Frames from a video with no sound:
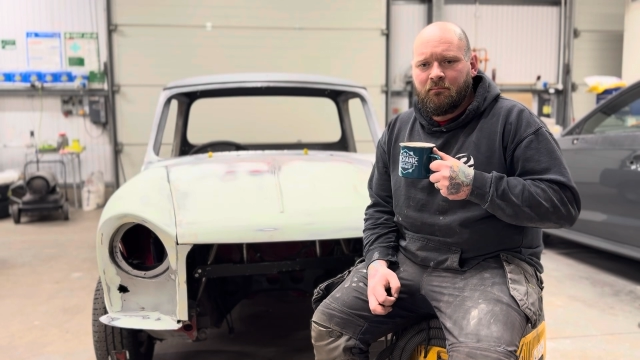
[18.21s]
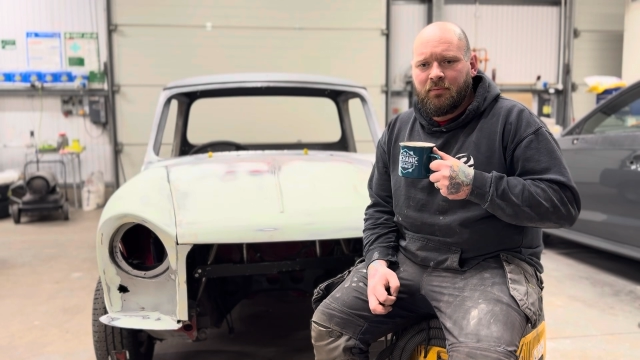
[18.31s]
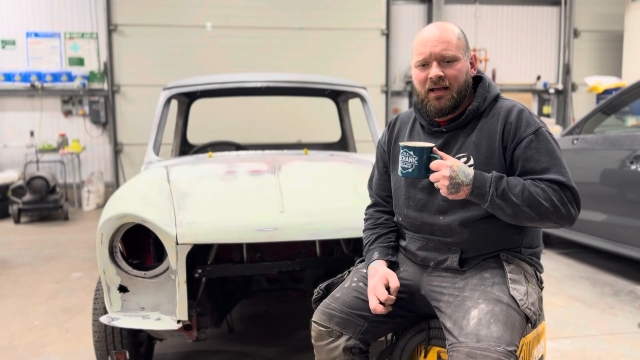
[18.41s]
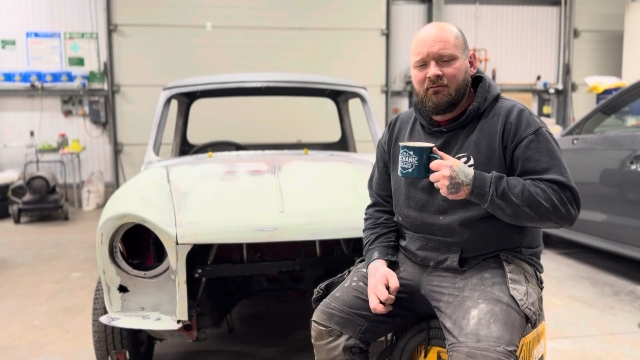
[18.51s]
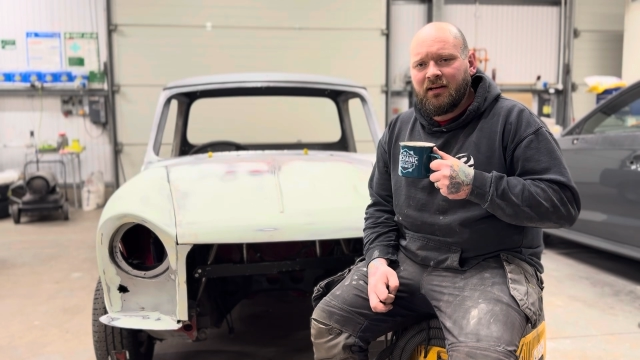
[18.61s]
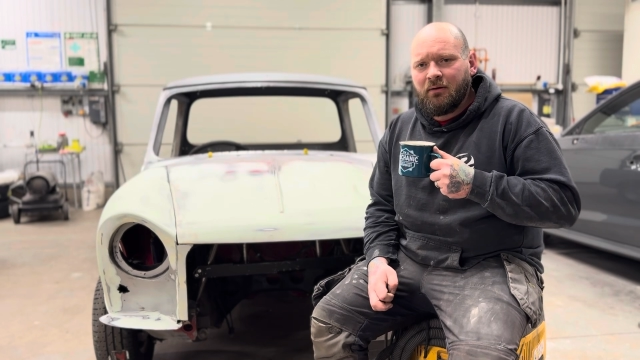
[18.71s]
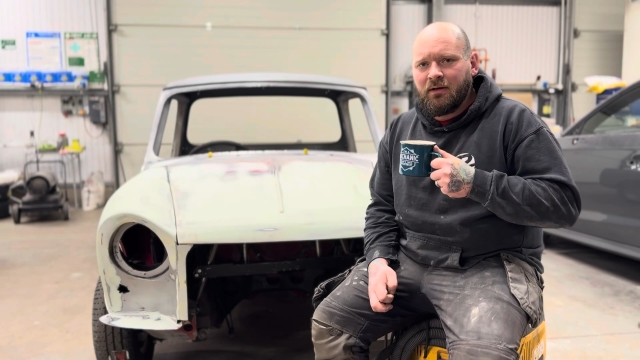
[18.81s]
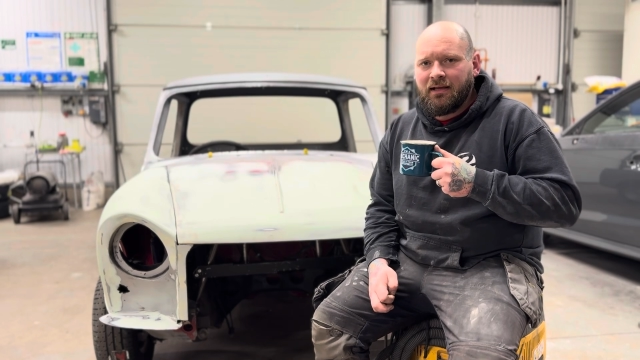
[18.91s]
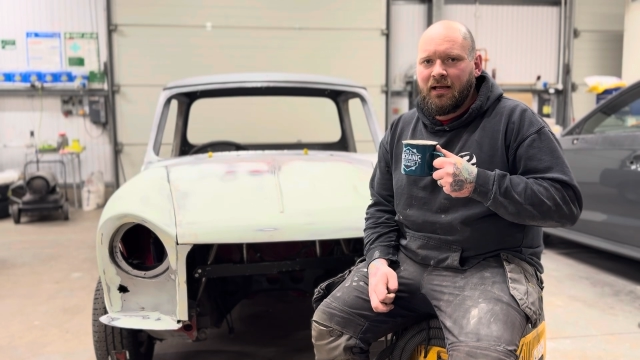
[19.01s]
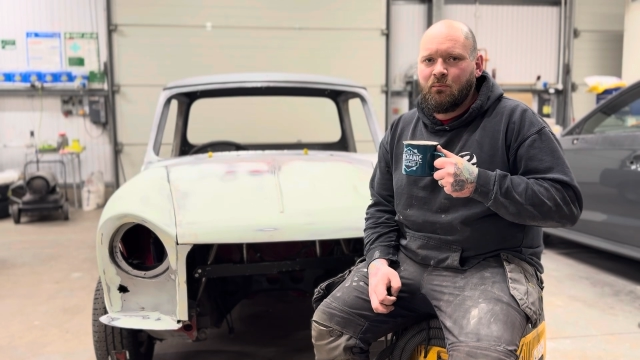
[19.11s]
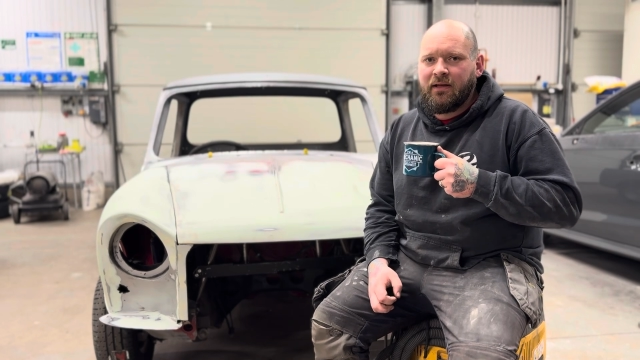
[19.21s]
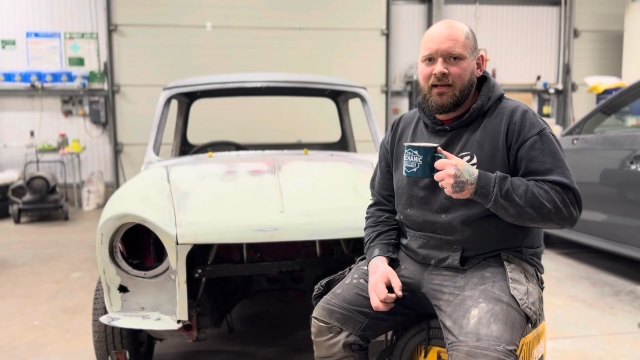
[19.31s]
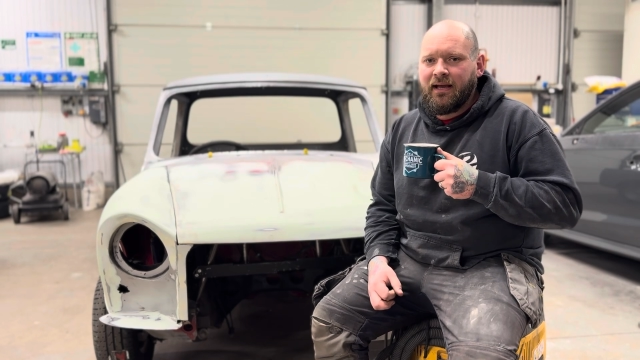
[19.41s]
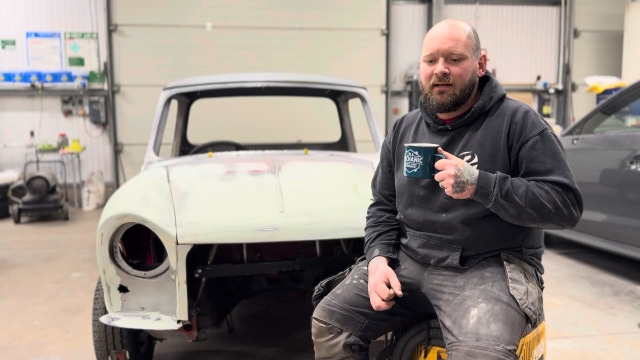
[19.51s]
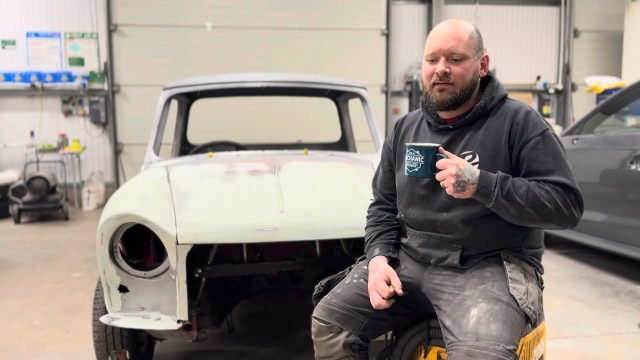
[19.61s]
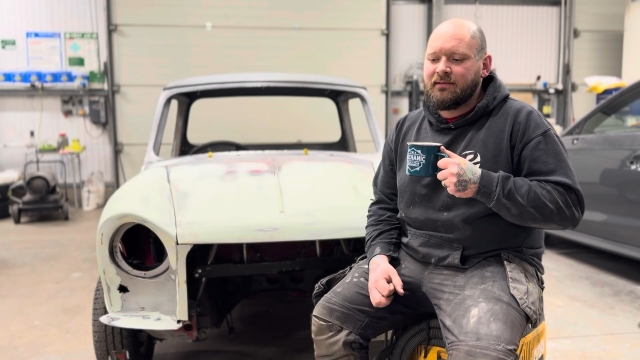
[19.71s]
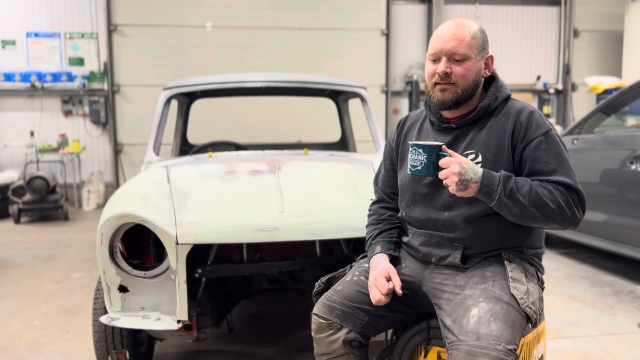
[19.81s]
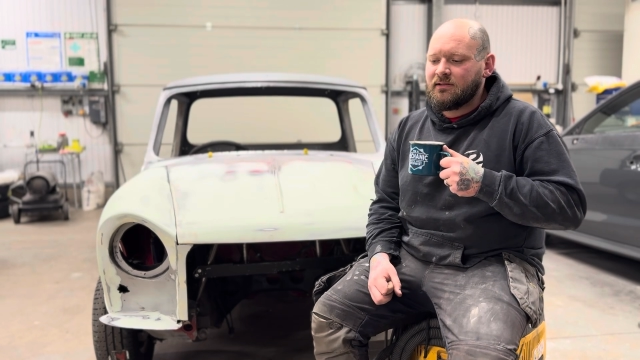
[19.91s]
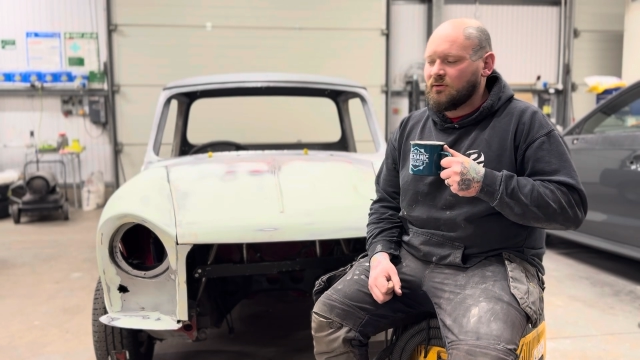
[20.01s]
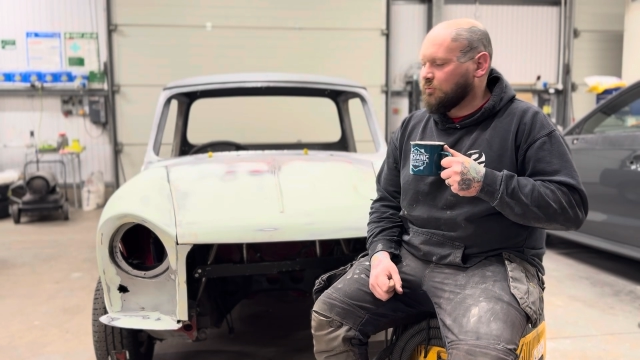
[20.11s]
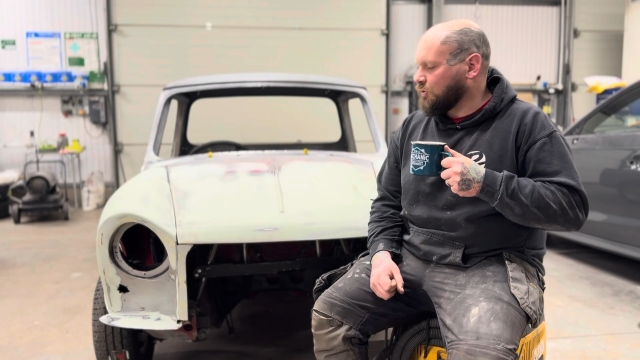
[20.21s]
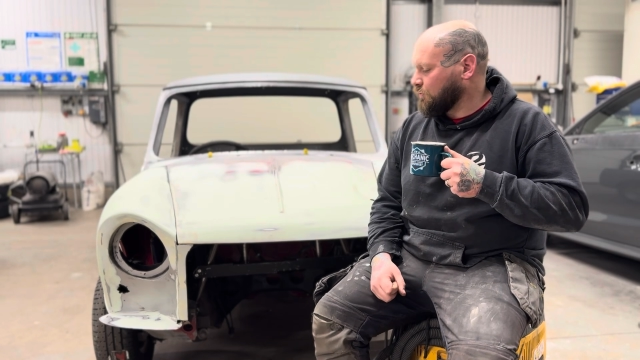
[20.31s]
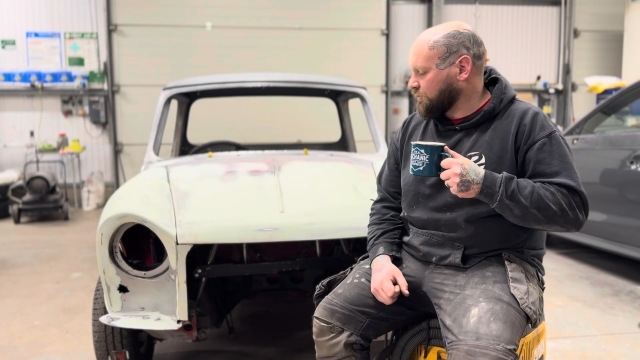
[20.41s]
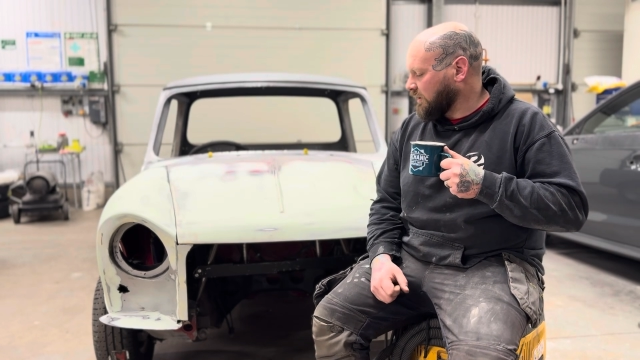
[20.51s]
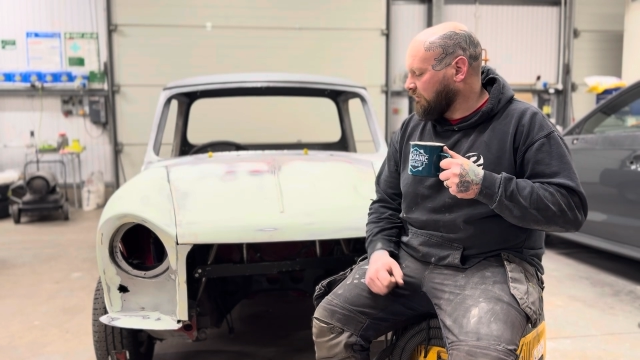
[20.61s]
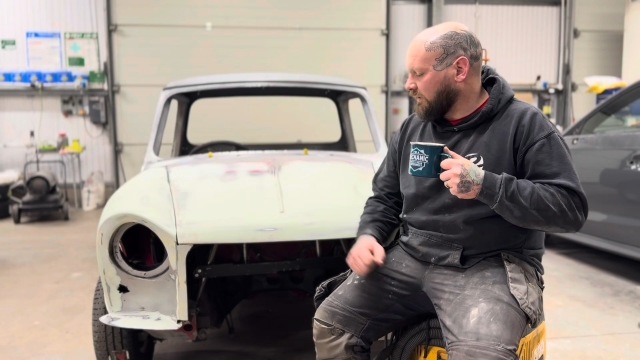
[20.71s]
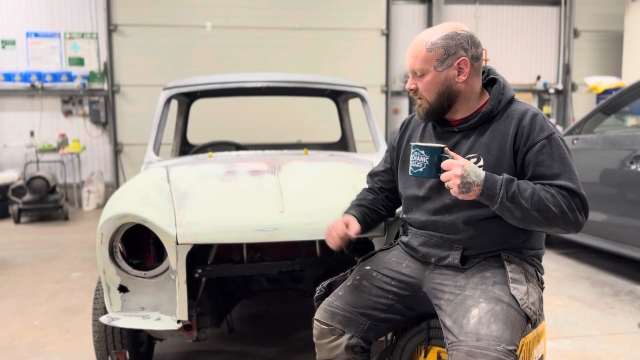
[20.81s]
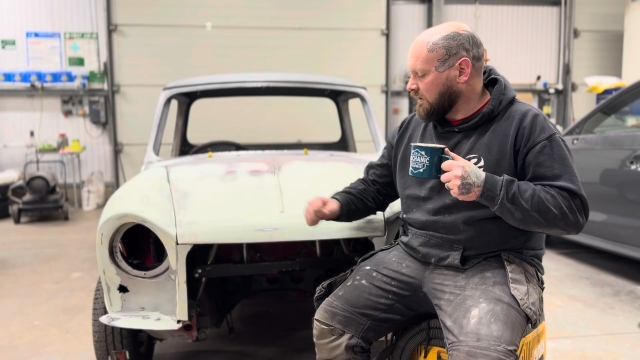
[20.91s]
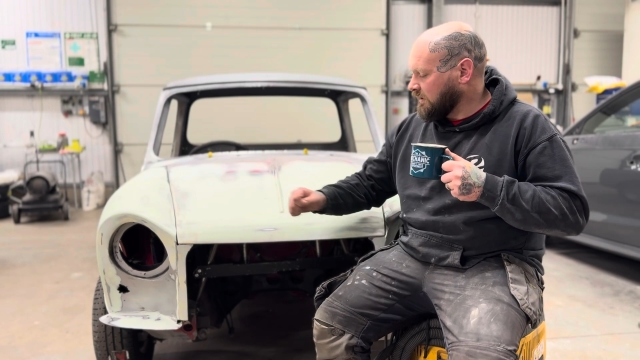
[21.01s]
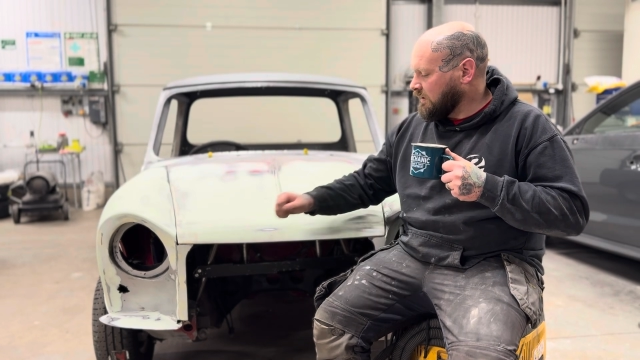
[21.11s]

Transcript: but every now and again we get some cool stuff in